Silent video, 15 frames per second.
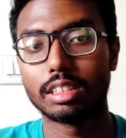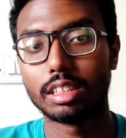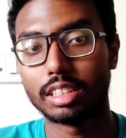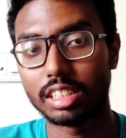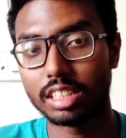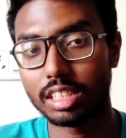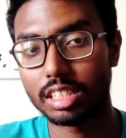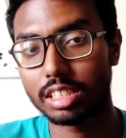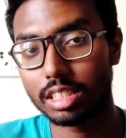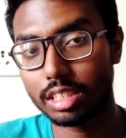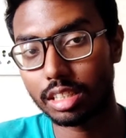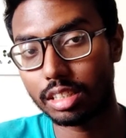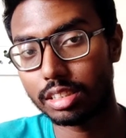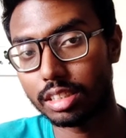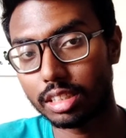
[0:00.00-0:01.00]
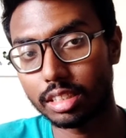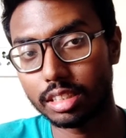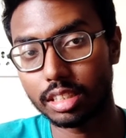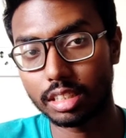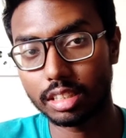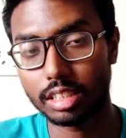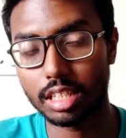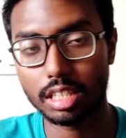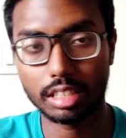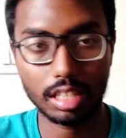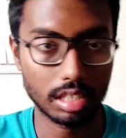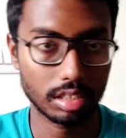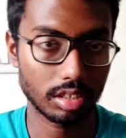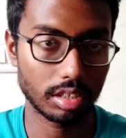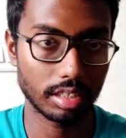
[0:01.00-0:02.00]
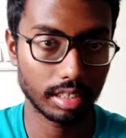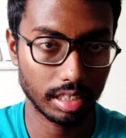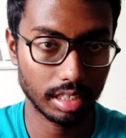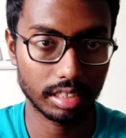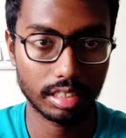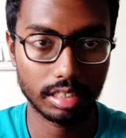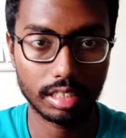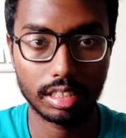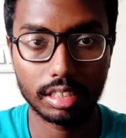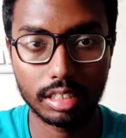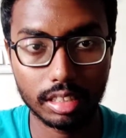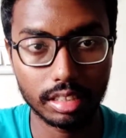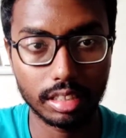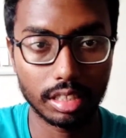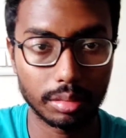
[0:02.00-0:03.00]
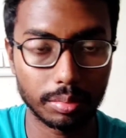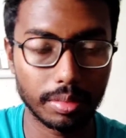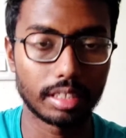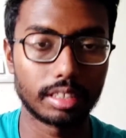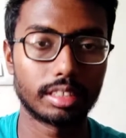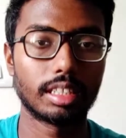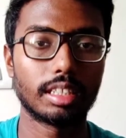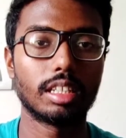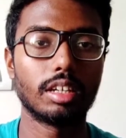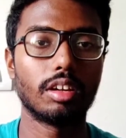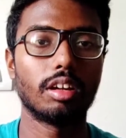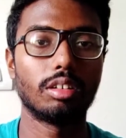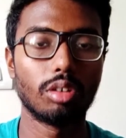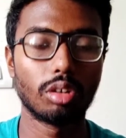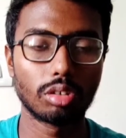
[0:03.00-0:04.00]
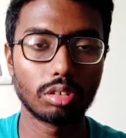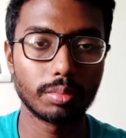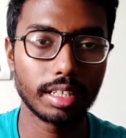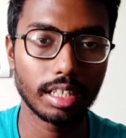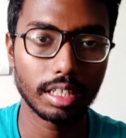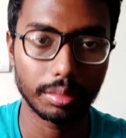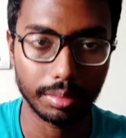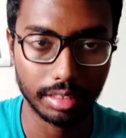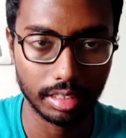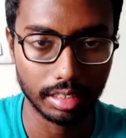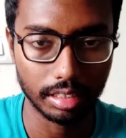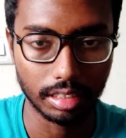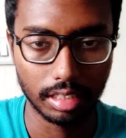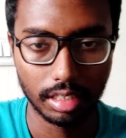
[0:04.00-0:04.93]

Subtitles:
integration testing test cases or integration testing test plans, and they will document everything.